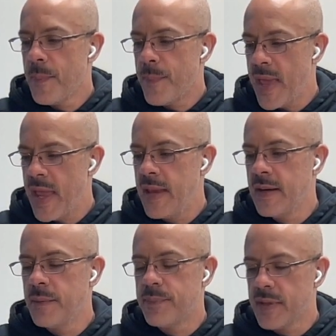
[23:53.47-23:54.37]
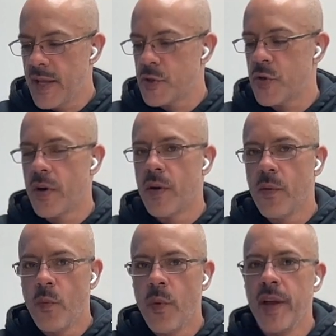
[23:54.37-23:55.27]
pain and pleasure
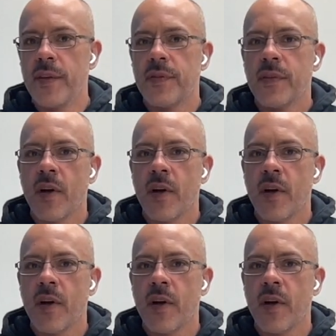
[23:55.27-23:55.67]
with